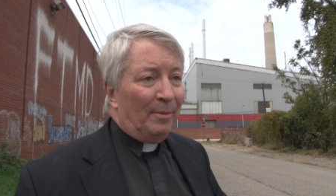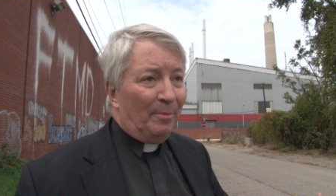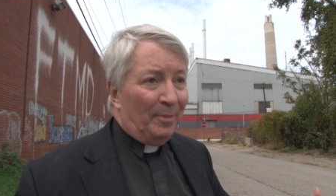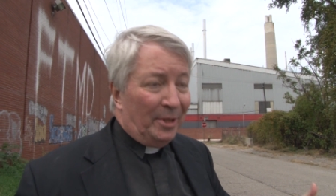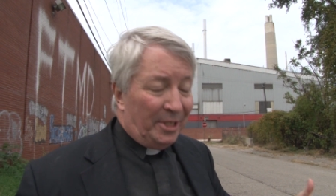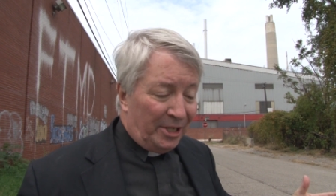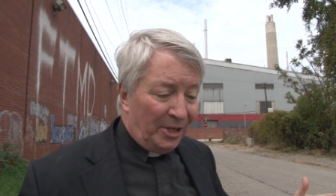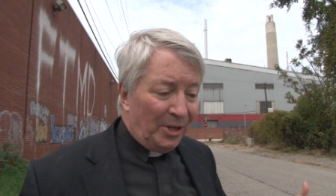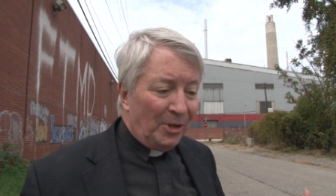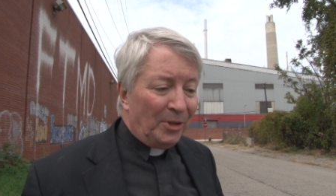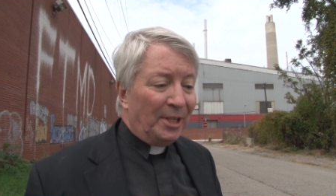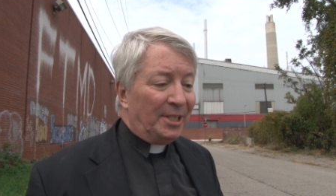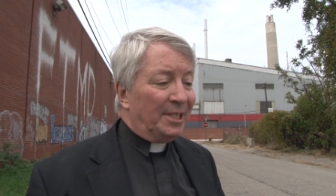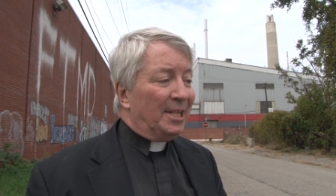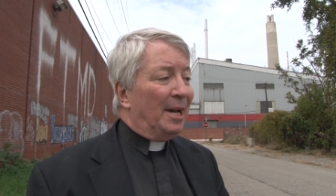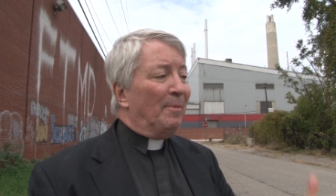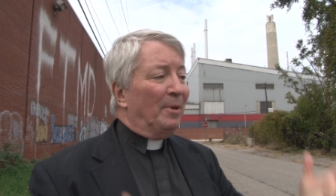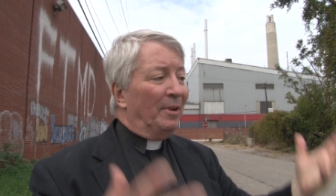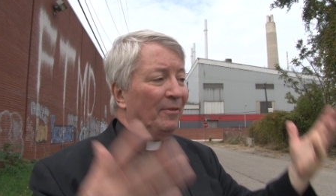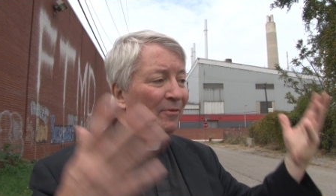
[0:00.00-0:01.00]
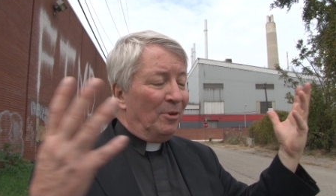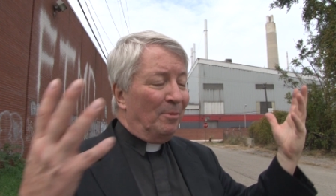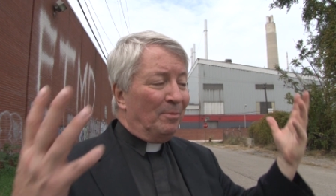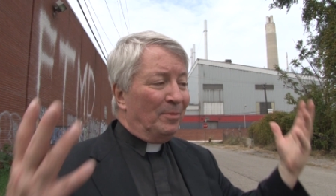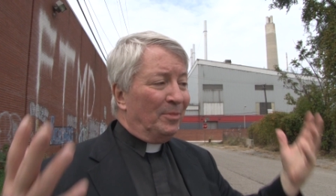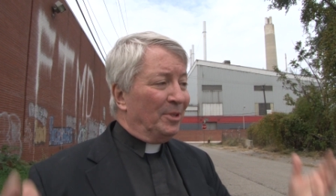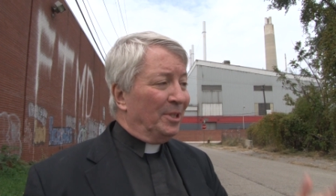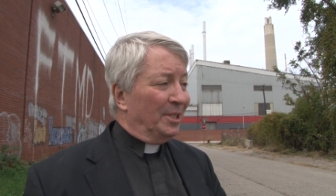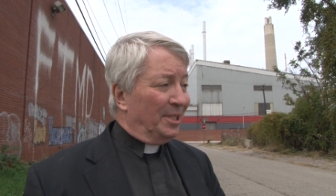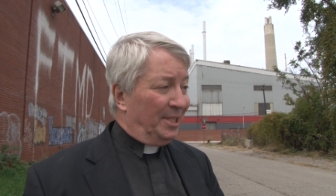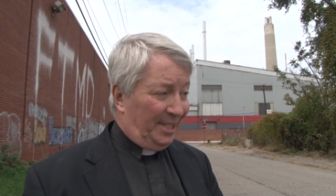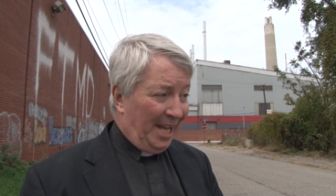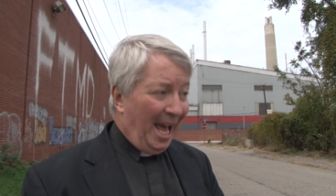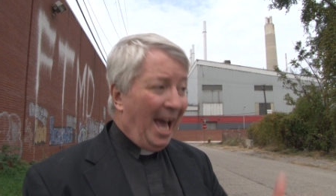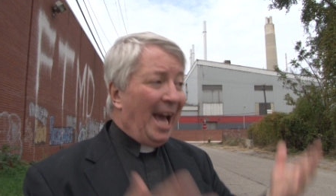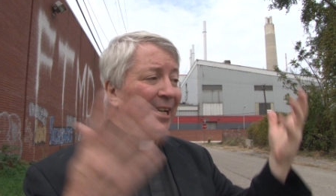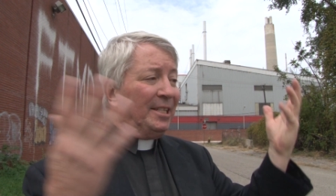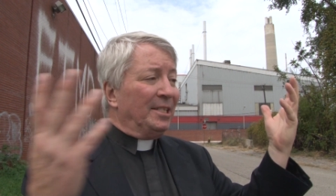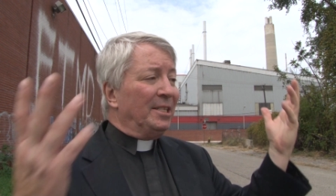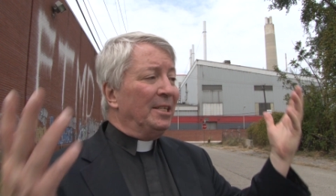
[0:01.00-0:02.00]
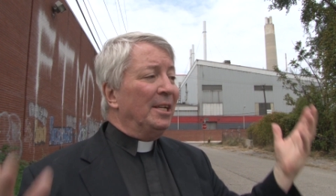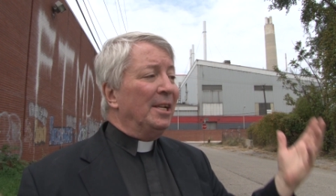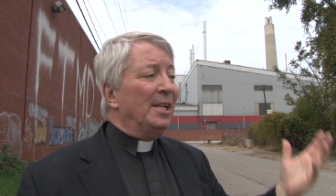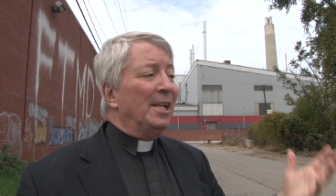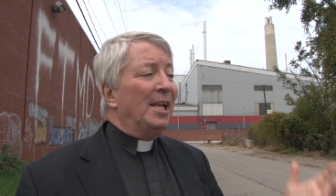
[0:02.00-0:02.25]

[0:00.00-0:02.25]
material that's coming from the stacks,